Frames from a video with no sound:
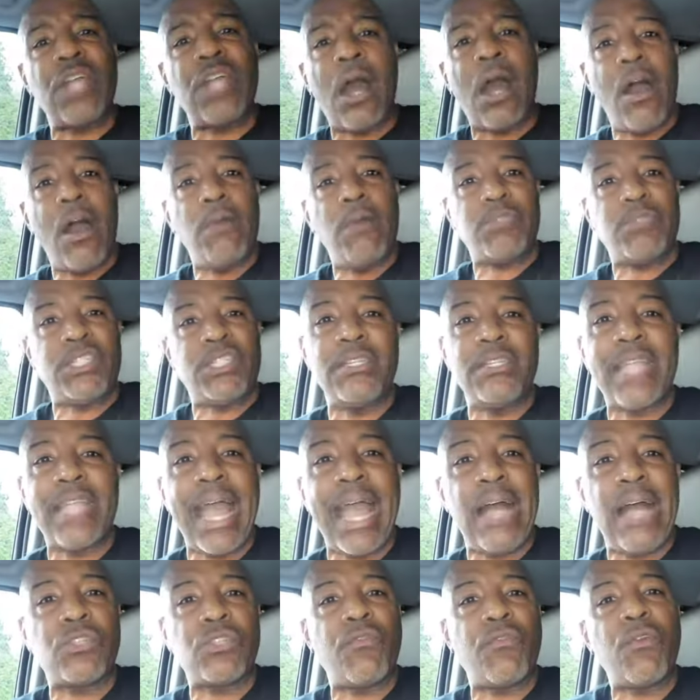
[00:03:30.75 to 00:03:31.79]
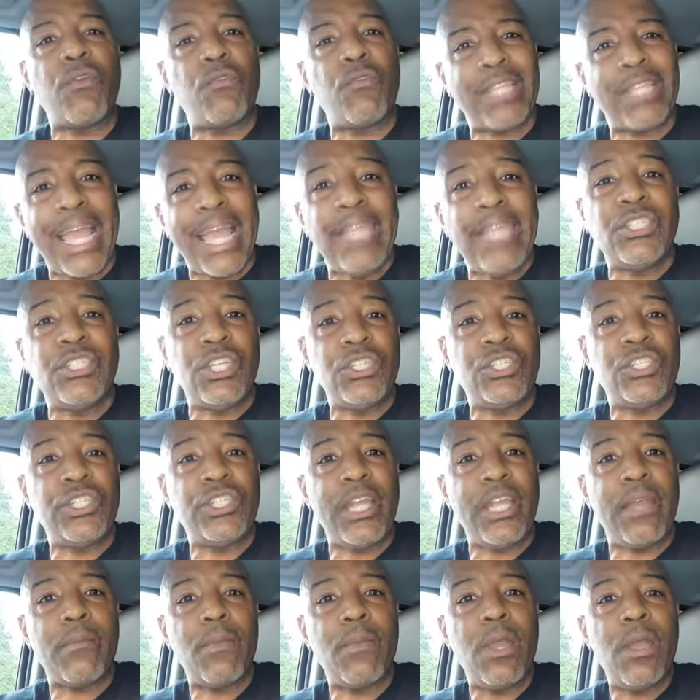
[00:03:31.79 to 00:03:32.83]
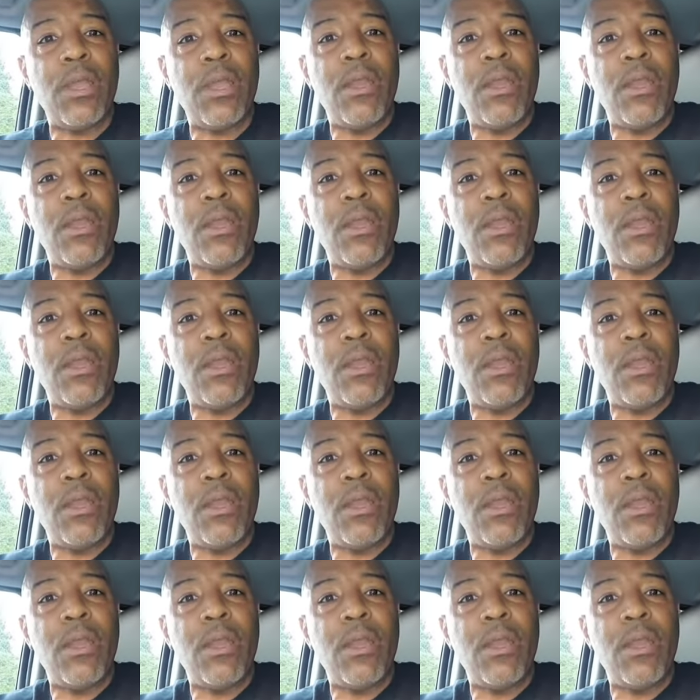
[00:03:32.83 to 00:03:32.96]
the ups and downs of a relationship.